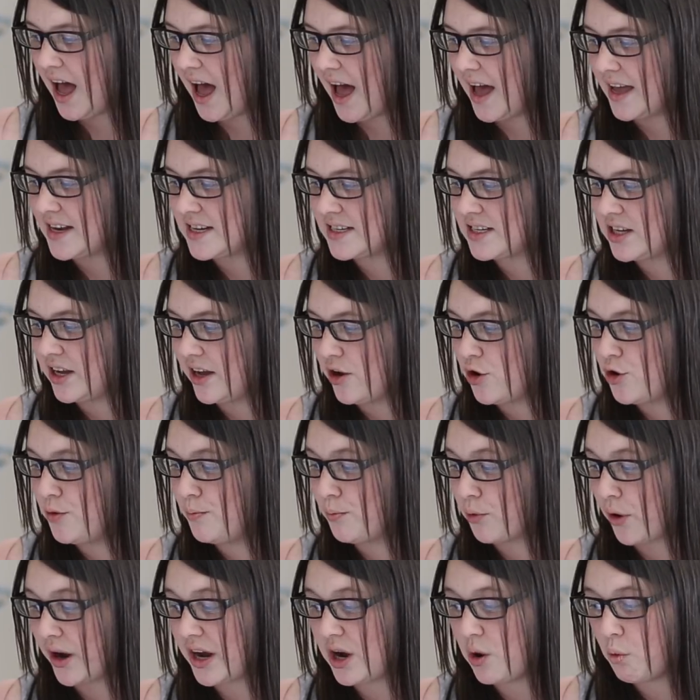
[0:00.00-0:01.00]
and who
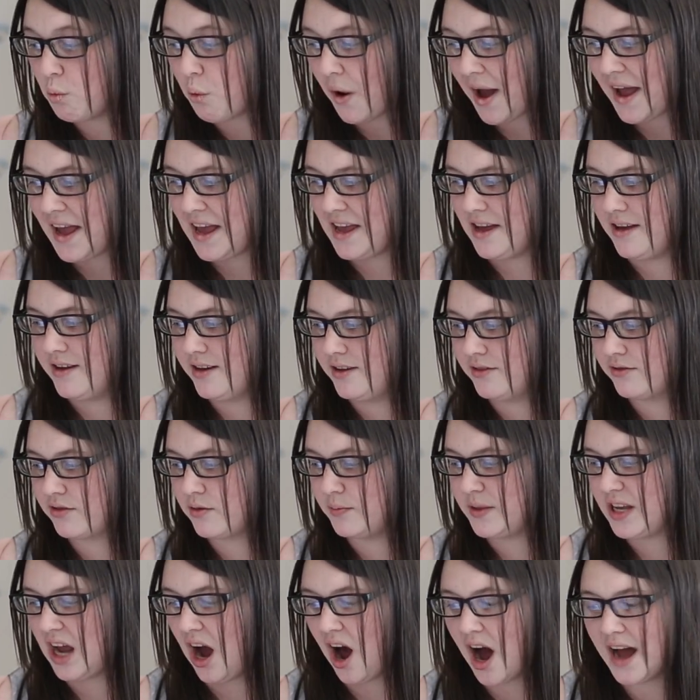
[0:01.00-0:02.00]
break away
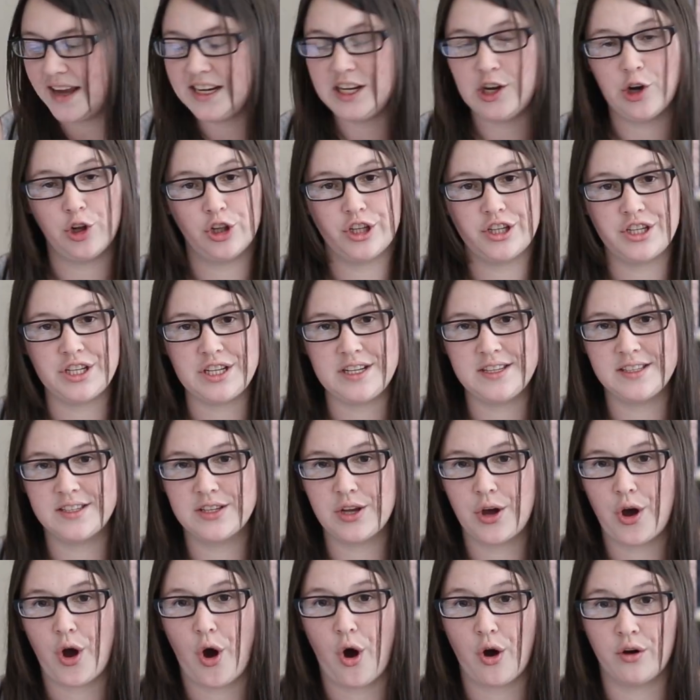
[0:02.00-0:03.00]
from the
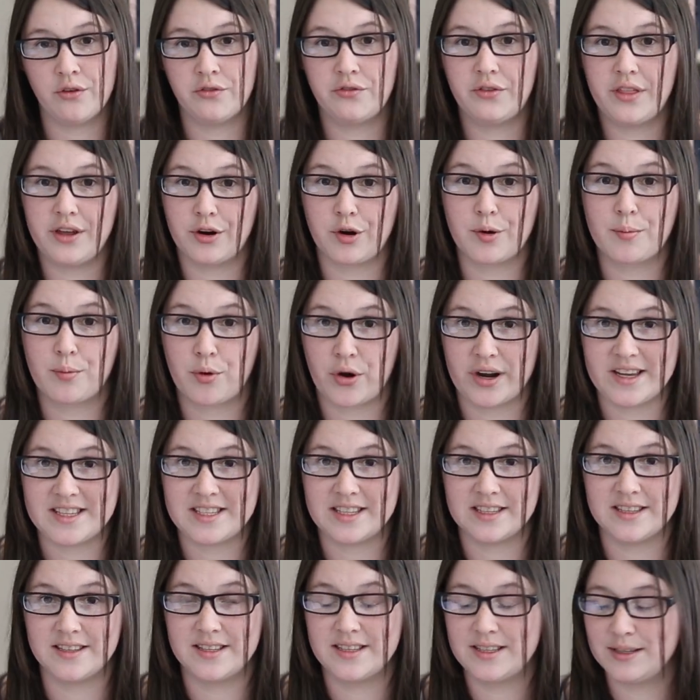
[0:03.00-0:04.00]
ideologies of their
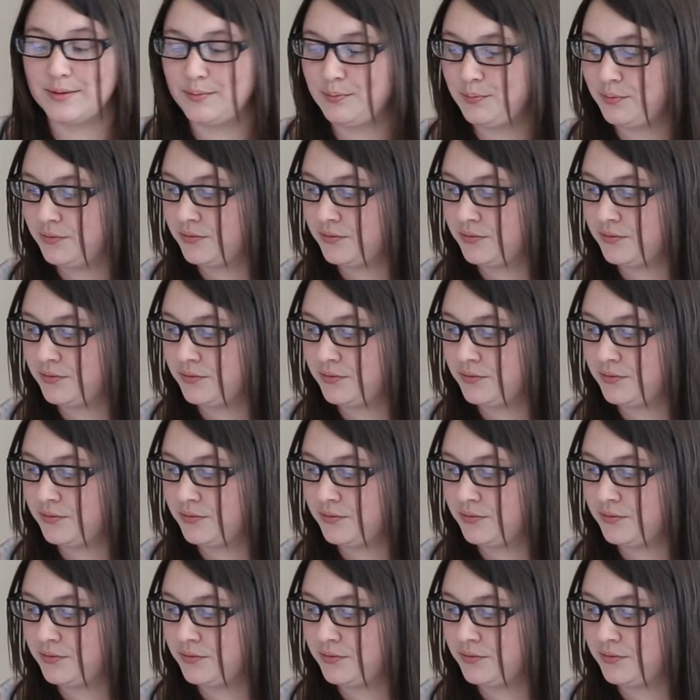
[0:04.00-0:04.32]
oppressors.